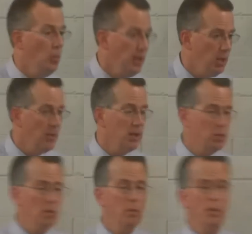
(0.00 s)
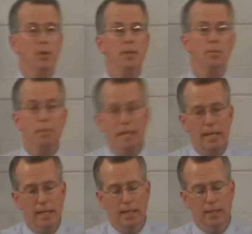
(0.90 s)
We know that's where we're going to
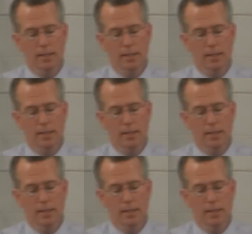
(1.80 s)
be.